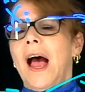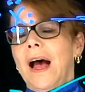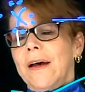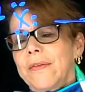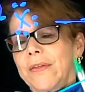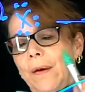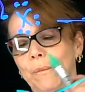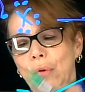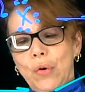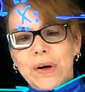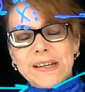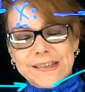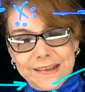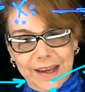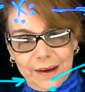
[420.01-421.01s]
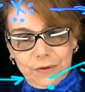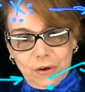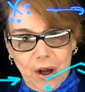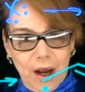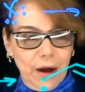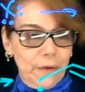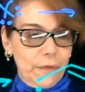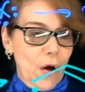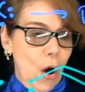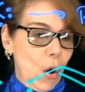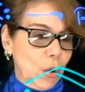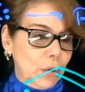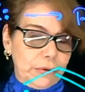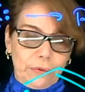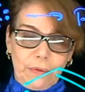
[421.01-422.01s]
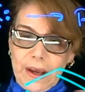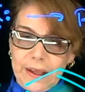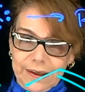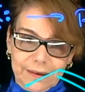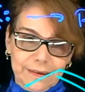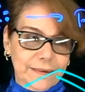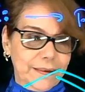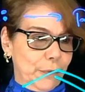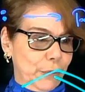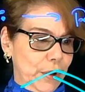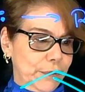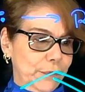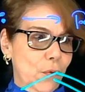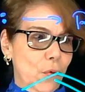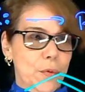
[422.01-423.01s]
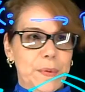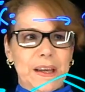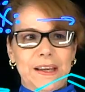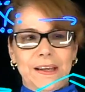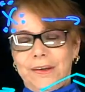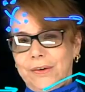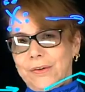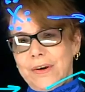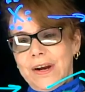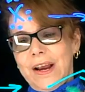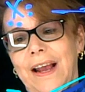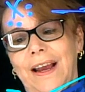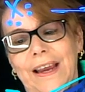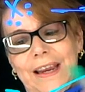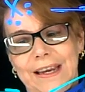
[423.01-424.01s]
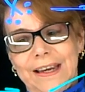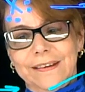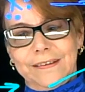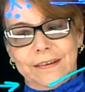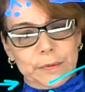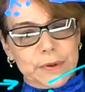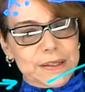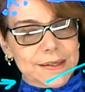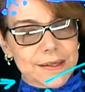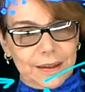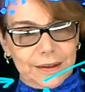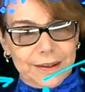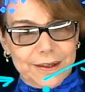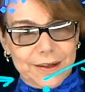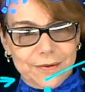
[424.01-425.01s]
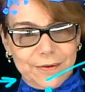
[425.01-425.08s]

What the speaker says: the more stable of all the radicals that we are forming here is the benzylic,